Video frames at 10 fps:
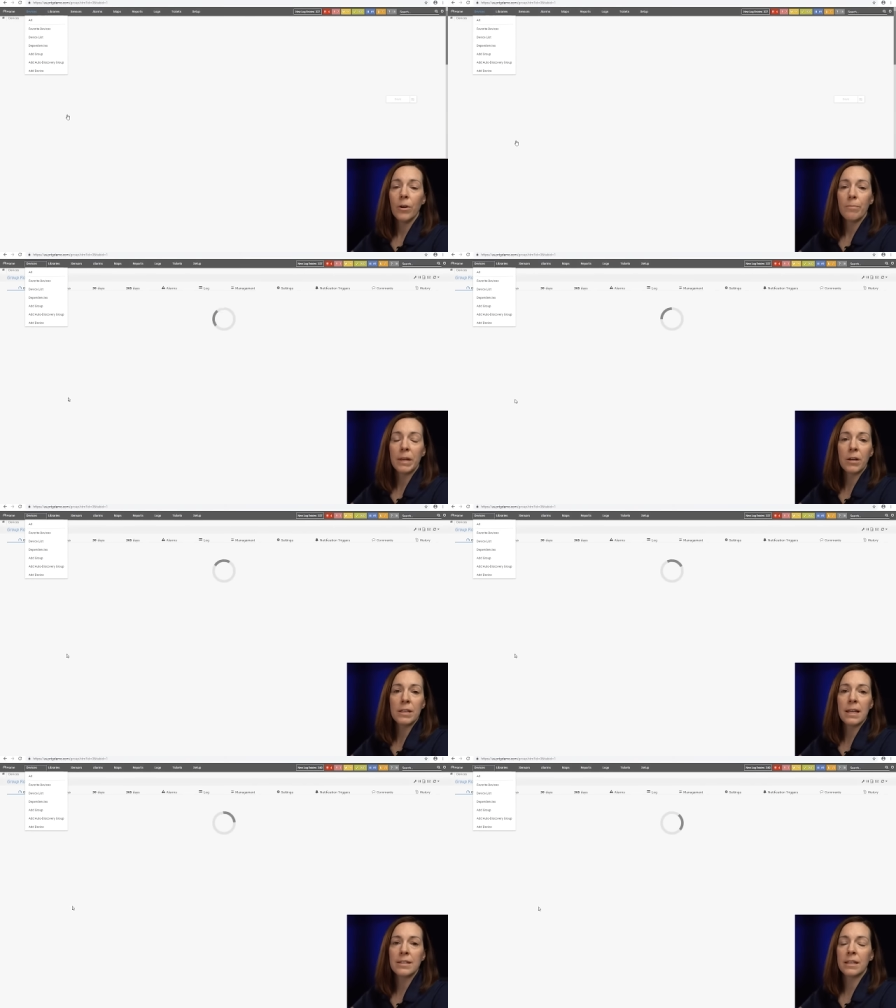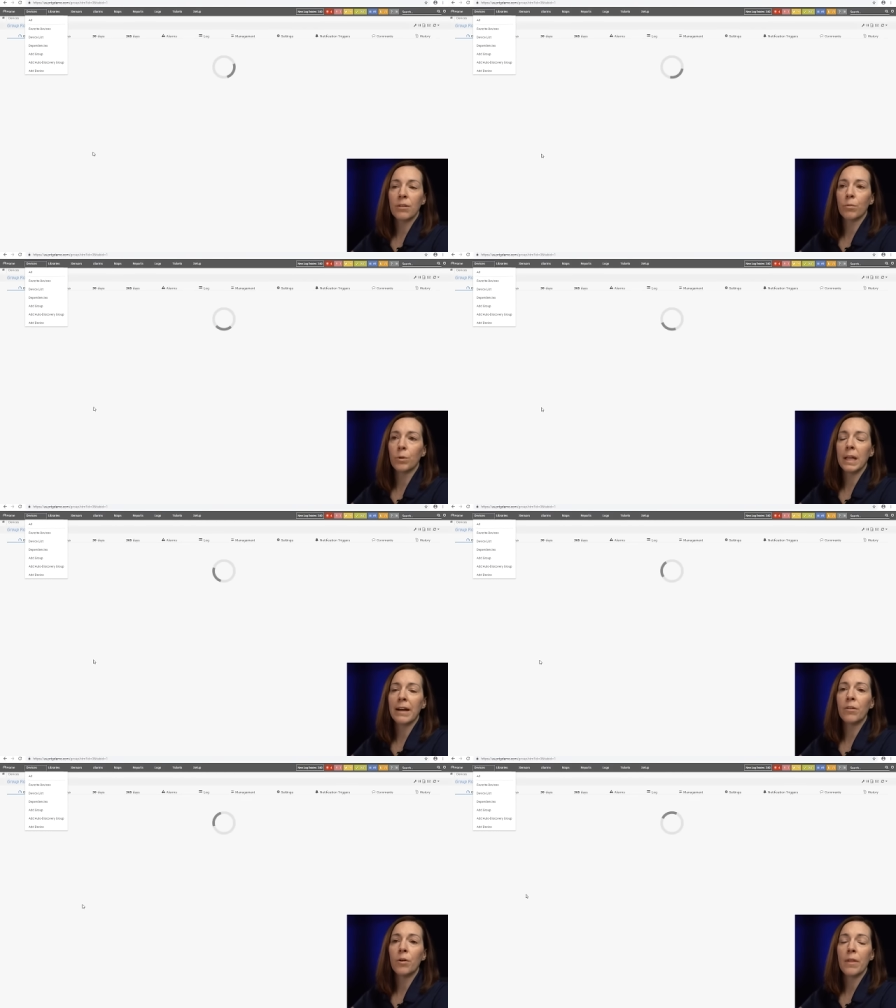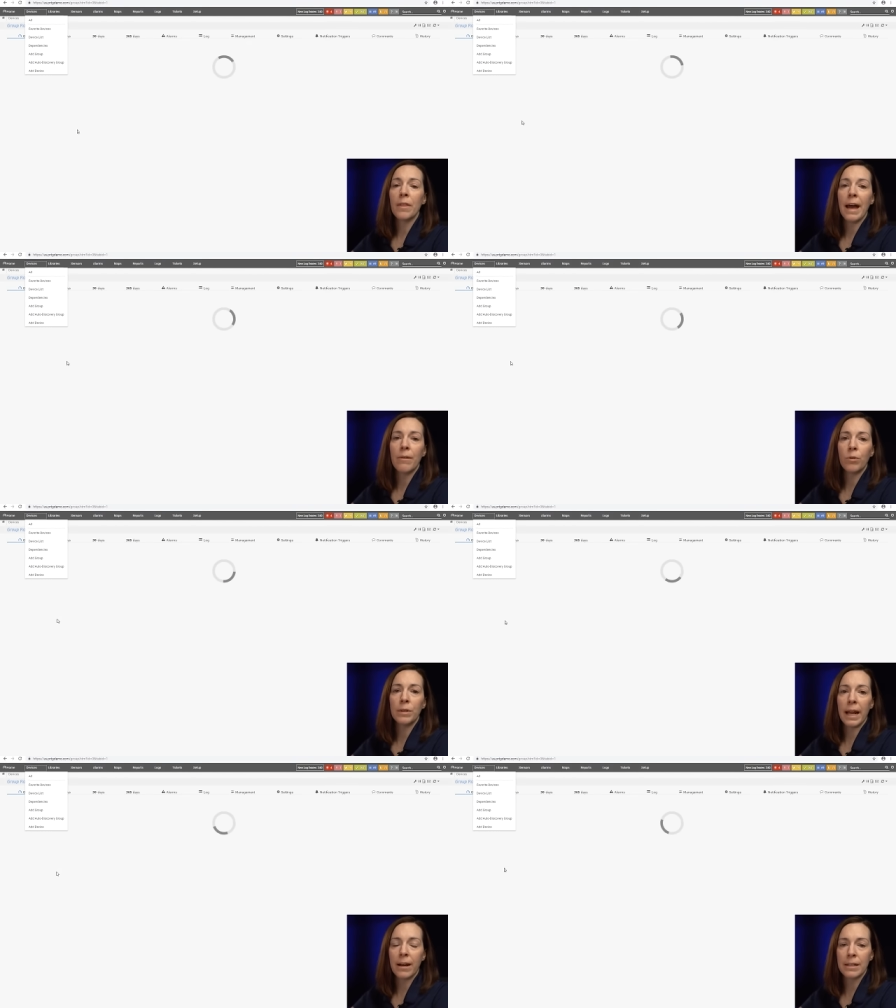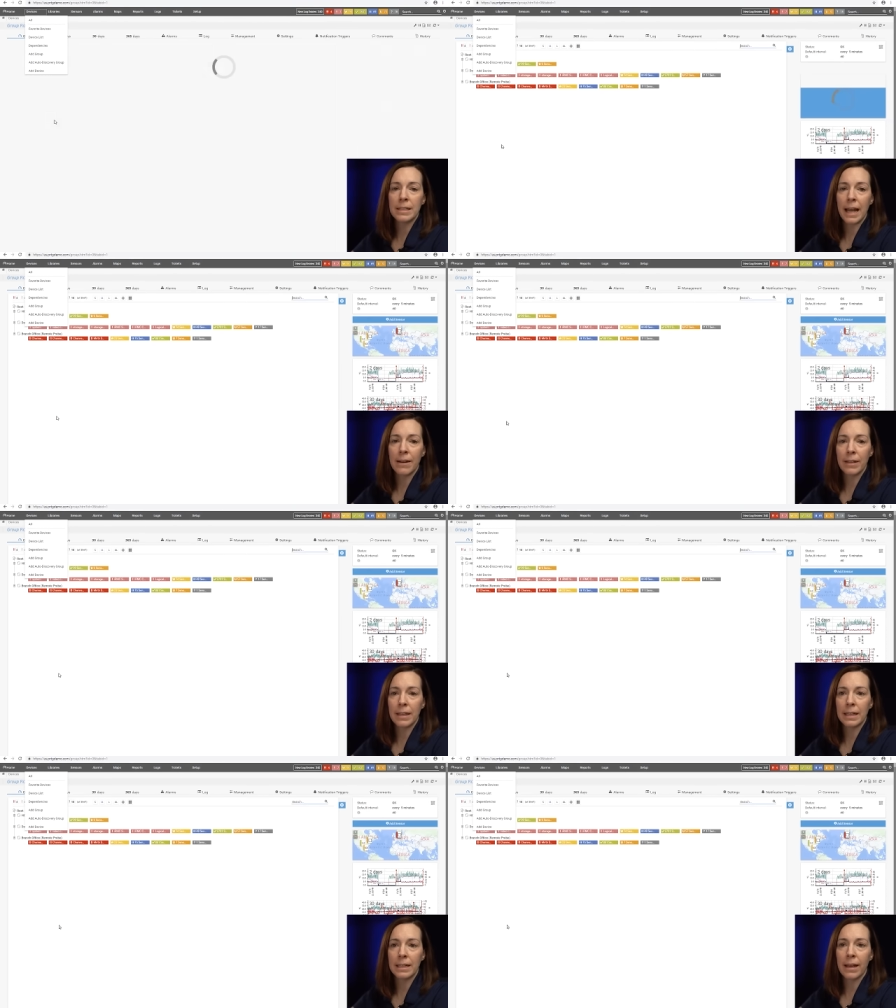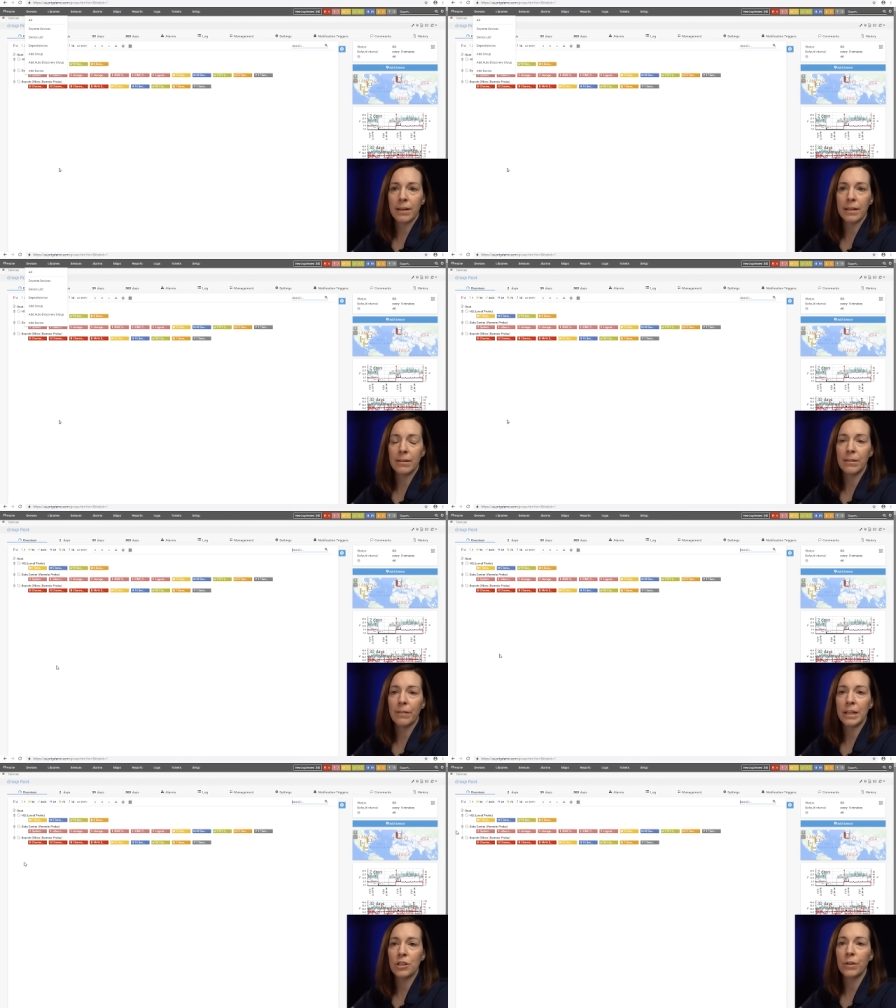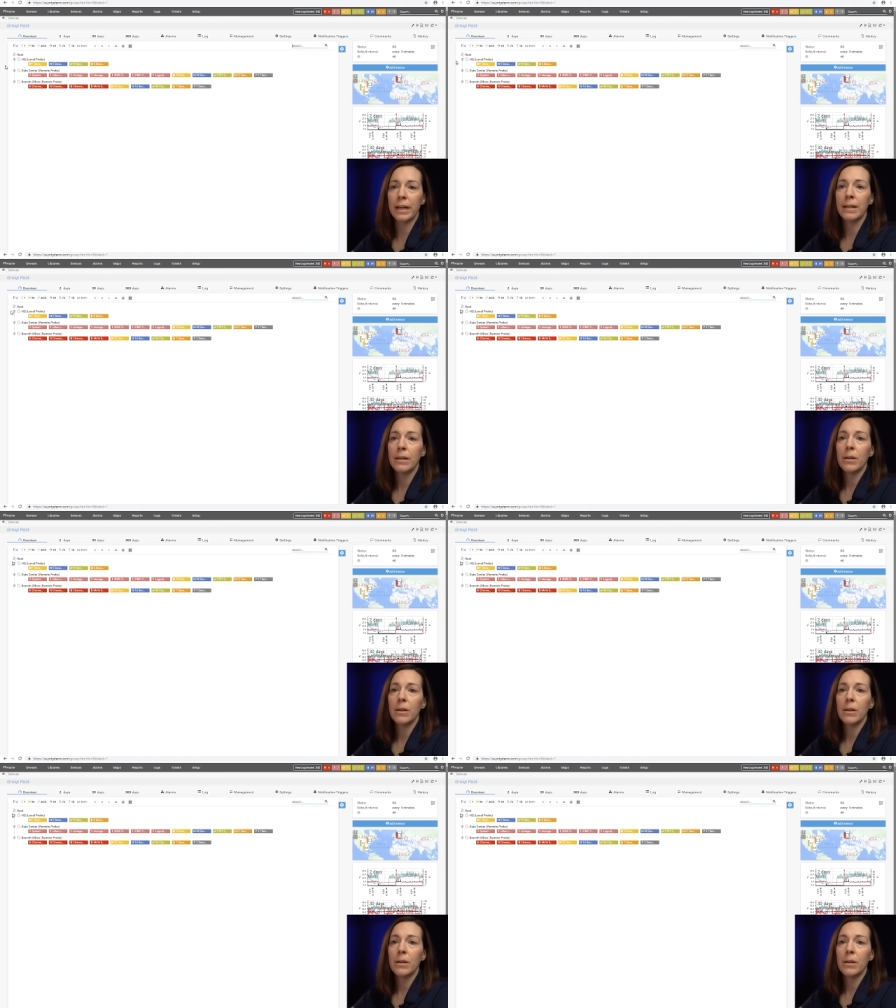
Because I was at the root level, that will inherit to everything down in the device tree.